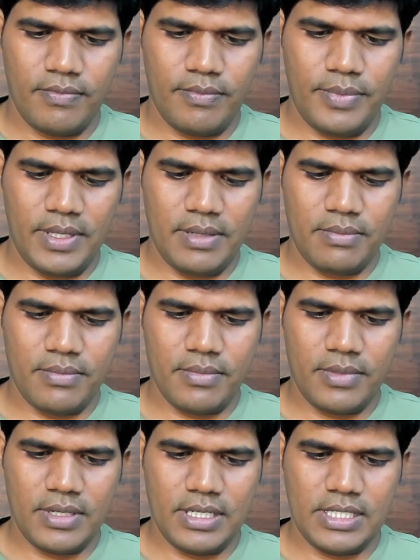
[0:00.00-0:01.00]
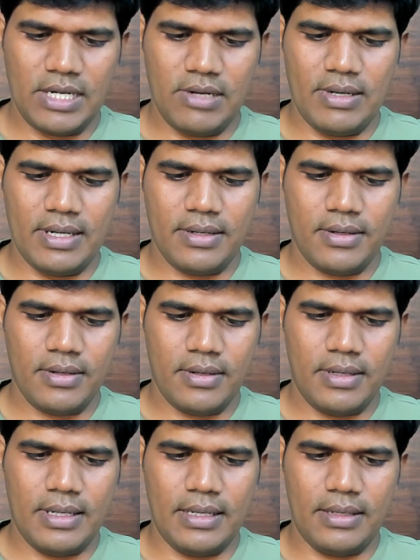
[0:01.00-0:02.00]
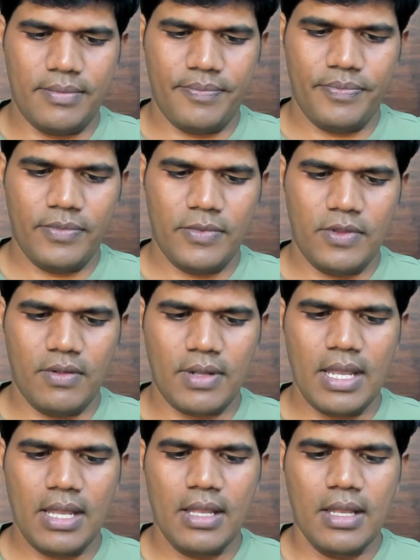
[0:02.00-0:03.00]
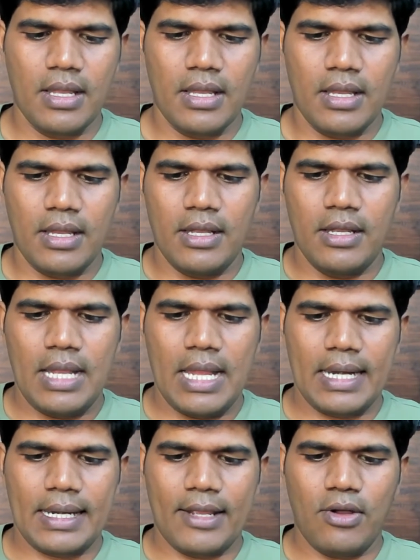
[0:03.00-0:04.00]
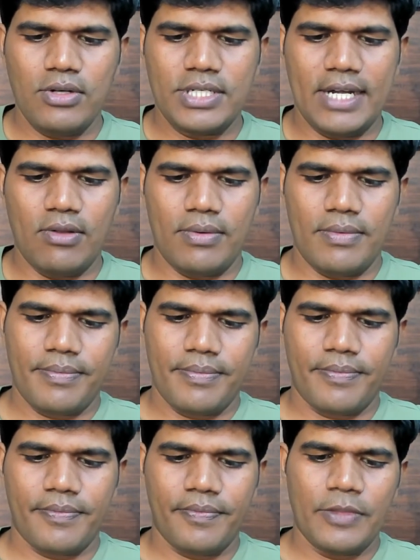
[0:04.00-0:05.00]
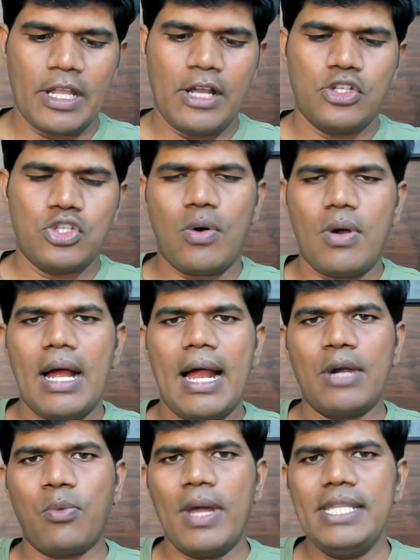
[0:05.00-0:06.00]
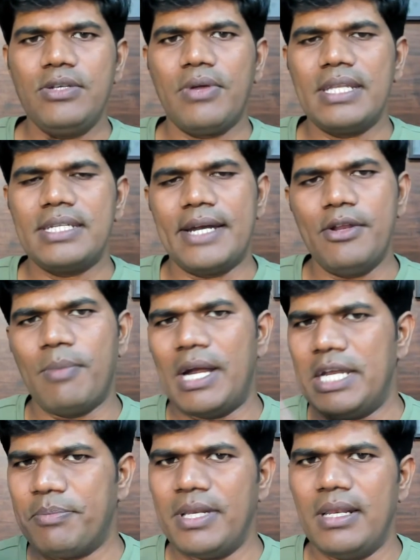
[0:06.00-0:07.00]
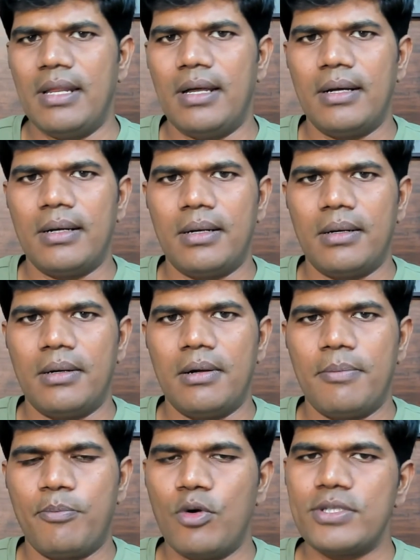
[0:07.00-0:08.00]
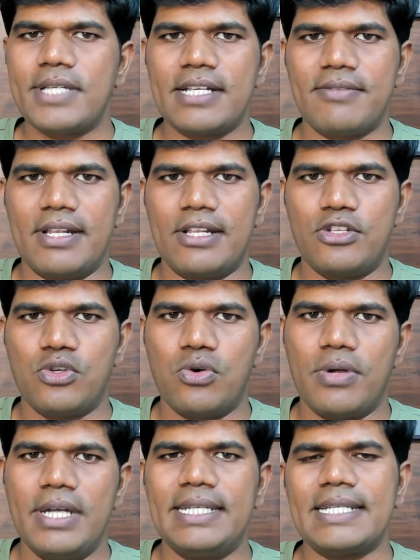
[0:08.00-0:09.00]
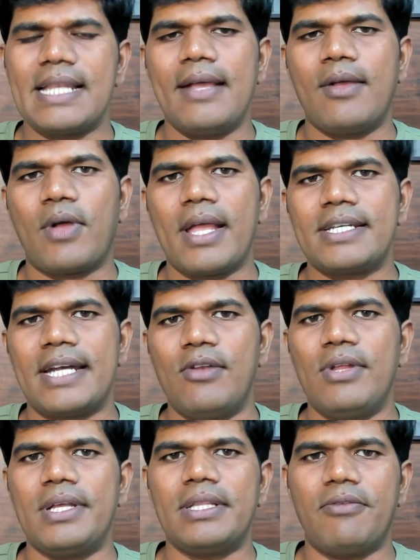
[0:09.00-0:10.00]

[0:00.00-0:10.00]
P M schedule it. Done. Okay, and click on schedule. So at once you can schedule multiple uh, posts as well. So it's just like, okay, scheduling